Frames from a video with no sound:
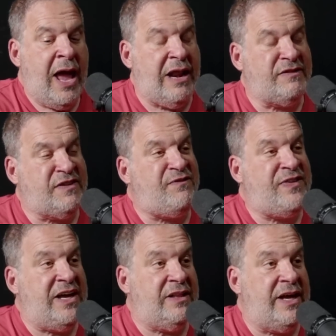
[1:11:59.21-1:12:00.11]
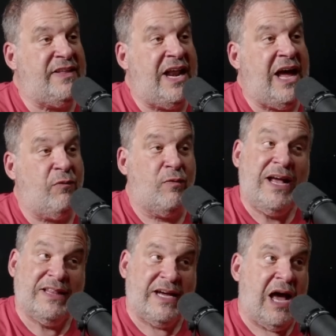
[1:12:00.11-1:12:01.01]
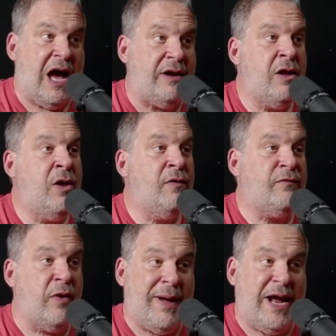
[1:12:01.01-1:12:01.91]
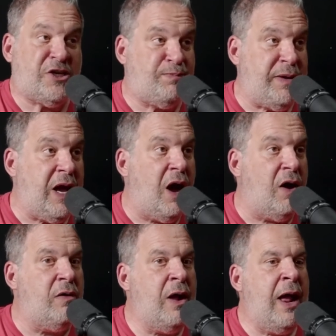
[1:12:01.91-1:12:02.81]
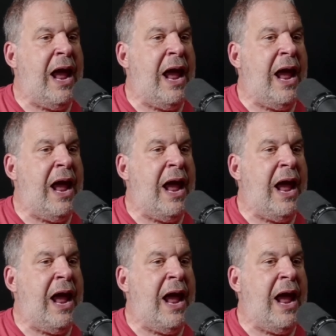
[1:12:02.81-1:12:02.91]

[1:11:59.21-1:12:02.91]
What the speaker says: and it's the feeling that I really got from HBO.